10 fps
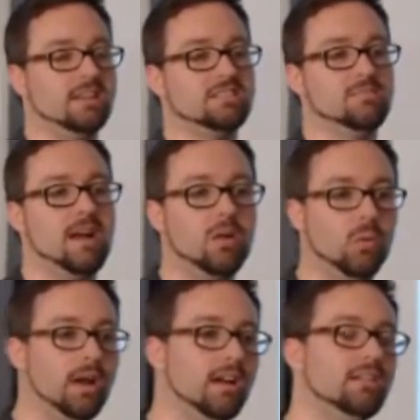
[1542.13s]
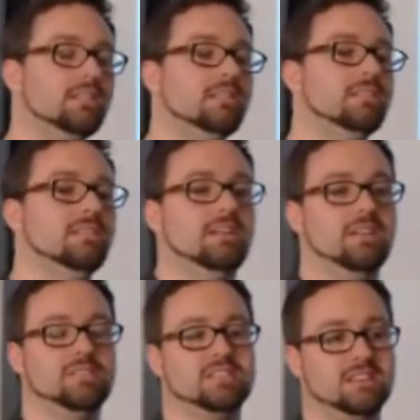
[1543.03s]
some malware,
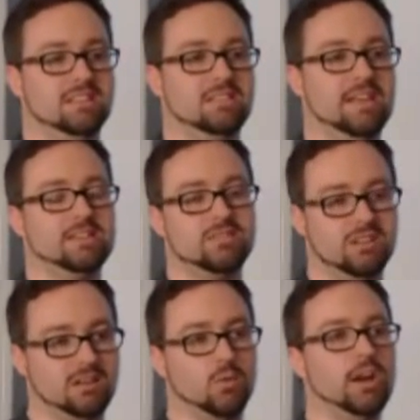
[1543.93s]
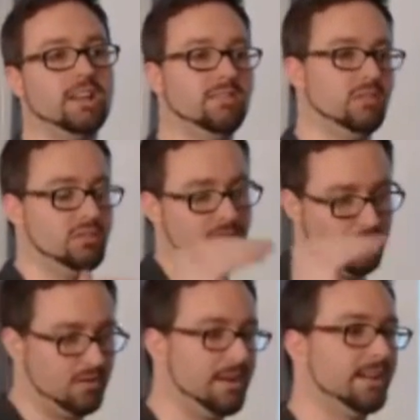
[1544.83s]
obviously that's only going to work if you
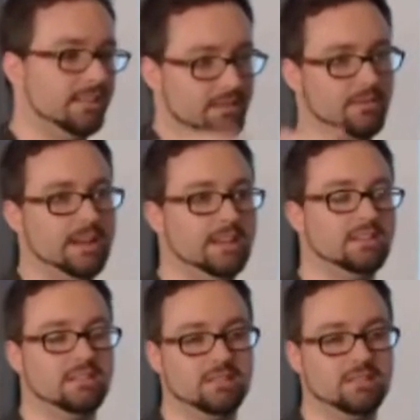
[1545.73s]
correctly read